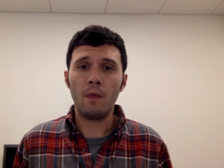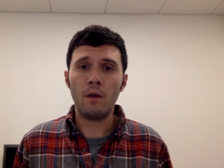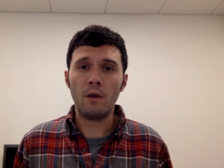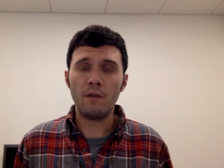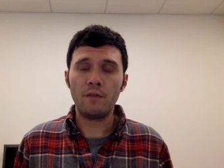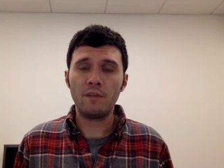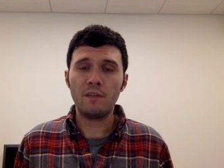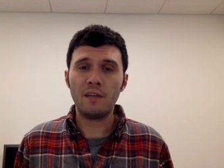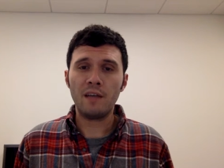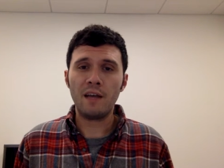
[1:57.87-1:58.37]

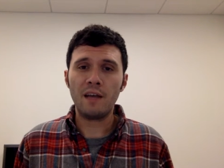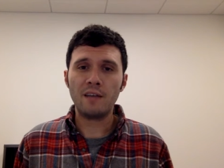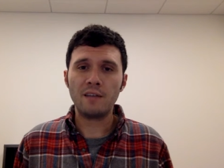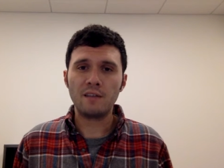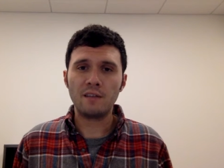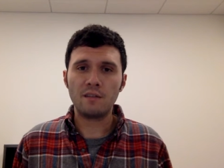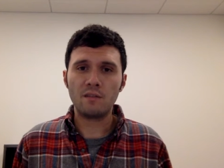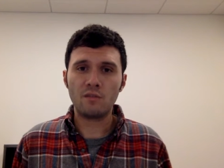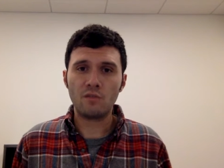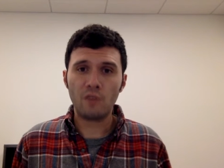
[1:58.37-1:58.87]
if it
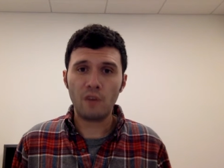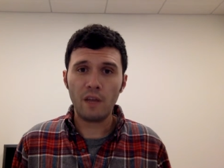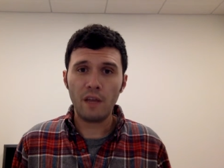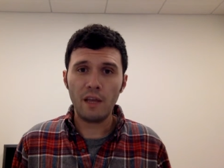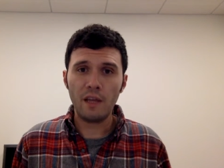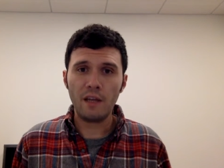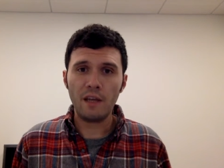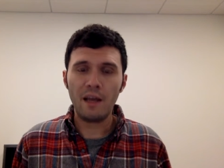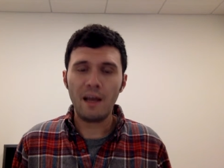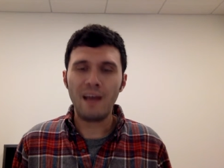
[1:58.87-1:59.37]
has
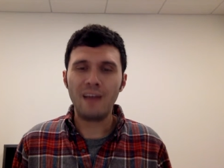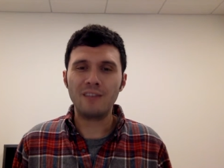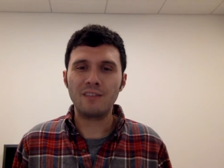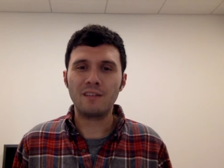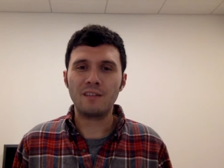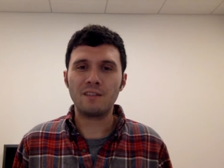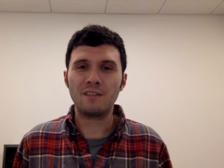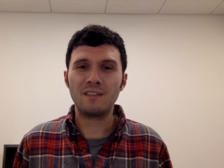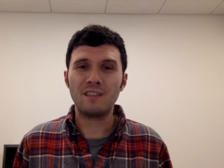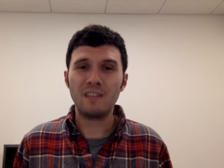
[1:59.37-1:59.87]
trade as
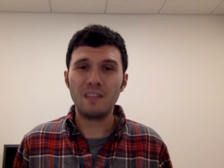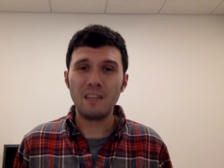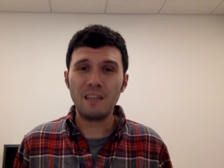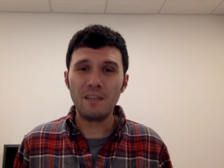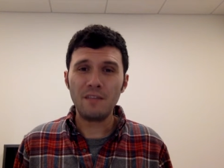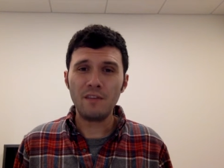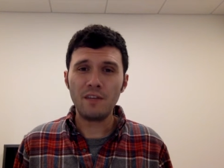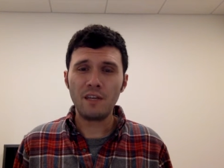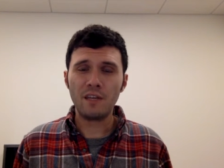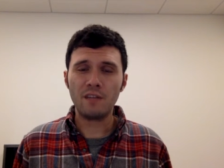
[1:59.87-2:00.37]
a
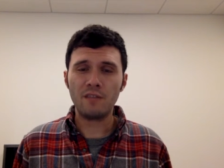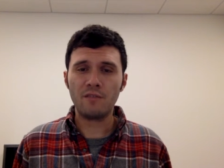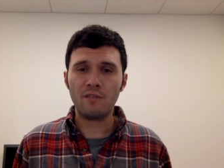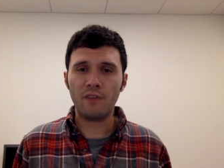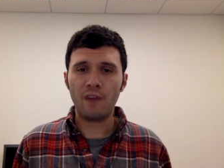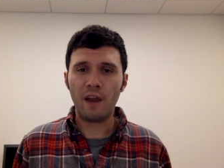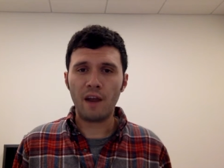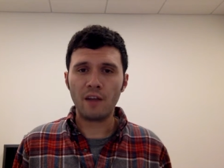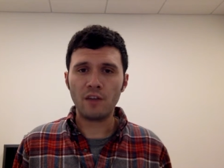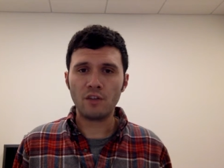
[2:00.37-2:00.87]
significant
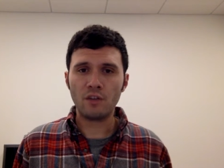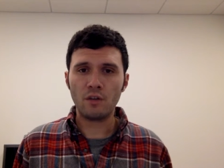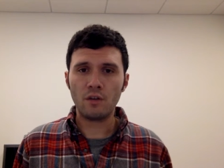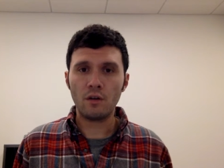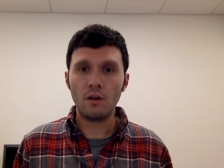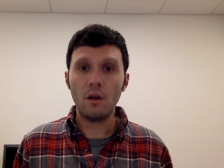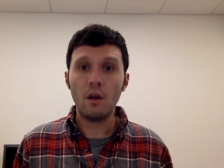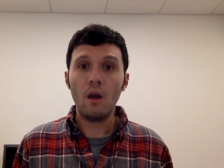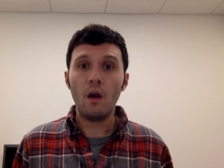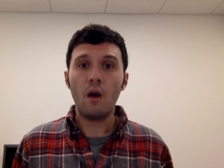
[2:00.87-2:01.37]
fraction
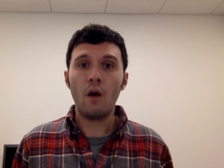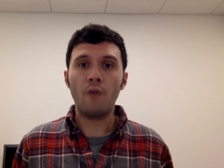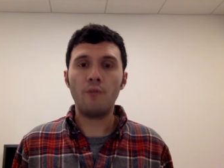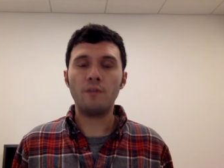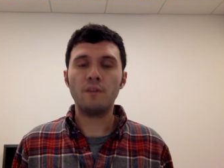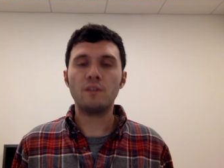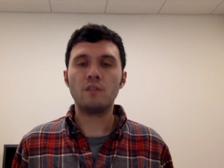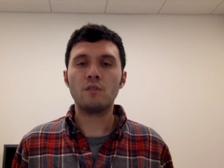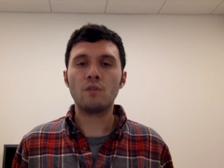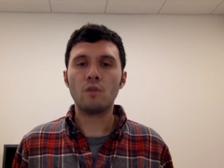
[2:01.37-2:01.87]
of
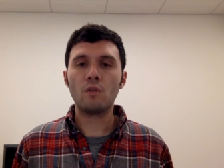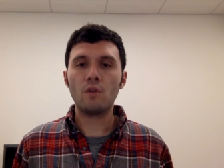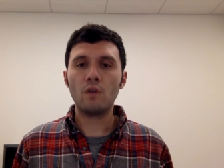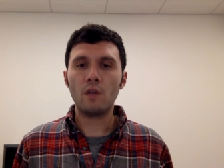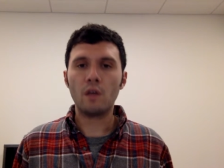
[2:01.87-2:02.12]
its total